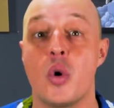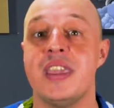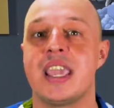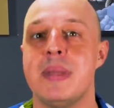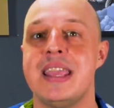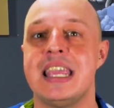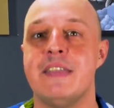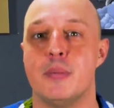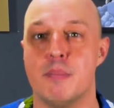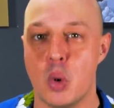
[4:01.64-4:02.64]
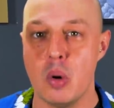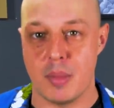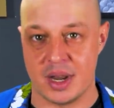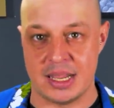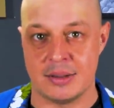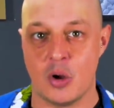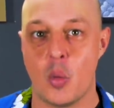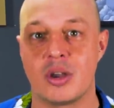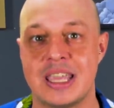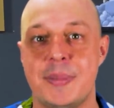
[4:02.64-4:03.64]
where they can make even more money
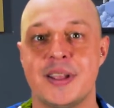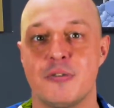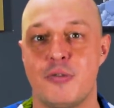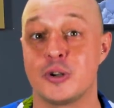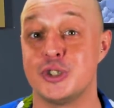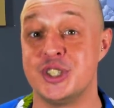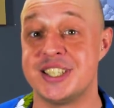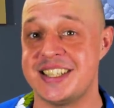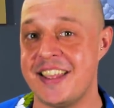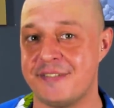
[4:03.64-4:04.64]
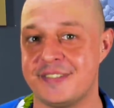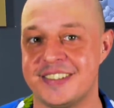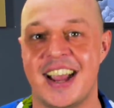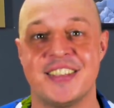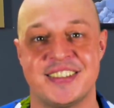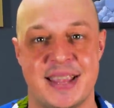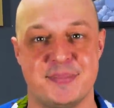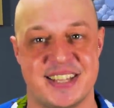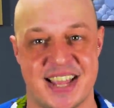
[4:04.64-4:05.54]
while keeping their fortunes safe at the same